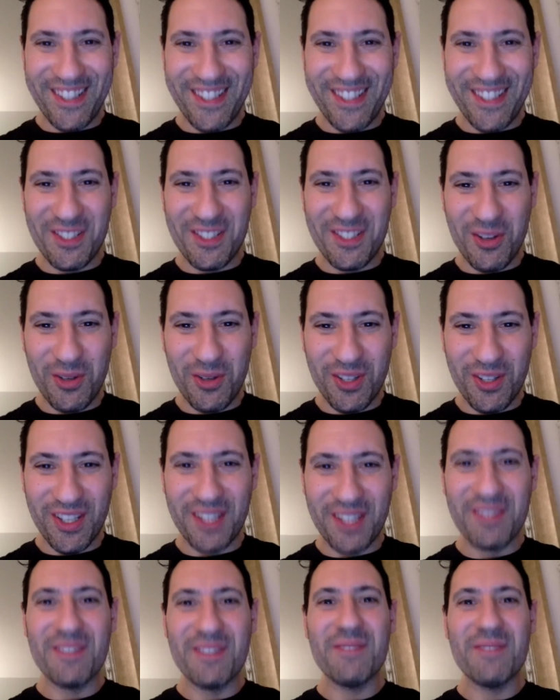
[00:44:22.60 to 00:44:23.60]
totally.
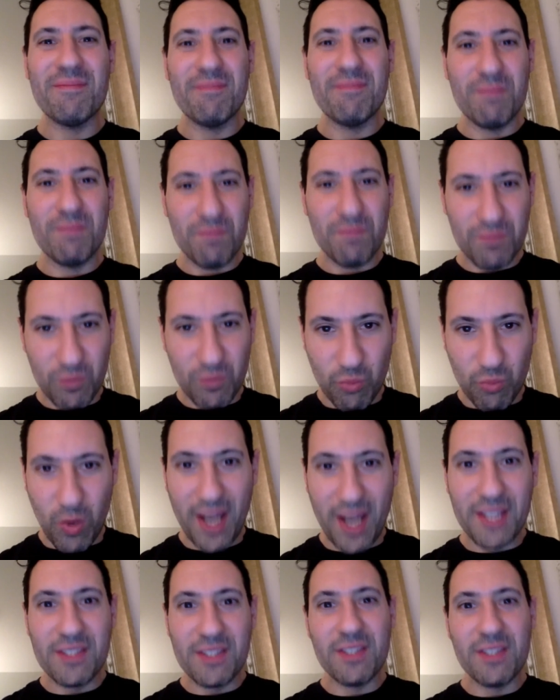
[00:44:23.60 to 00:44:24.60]
Right.
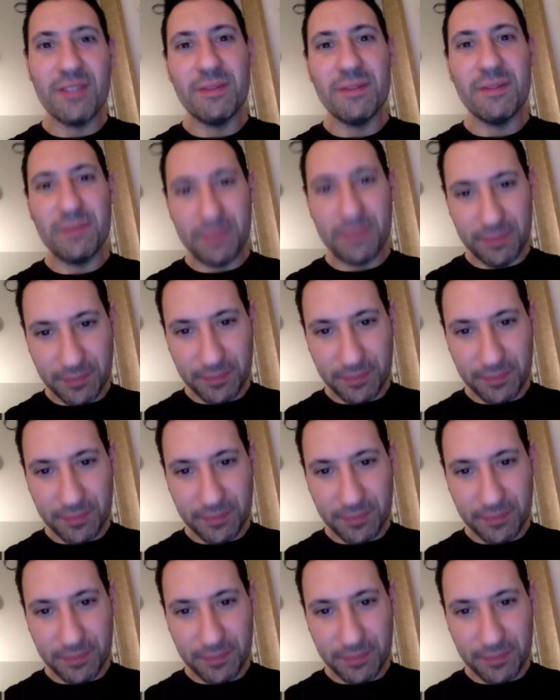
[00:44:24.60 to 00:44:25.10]
And I wanted to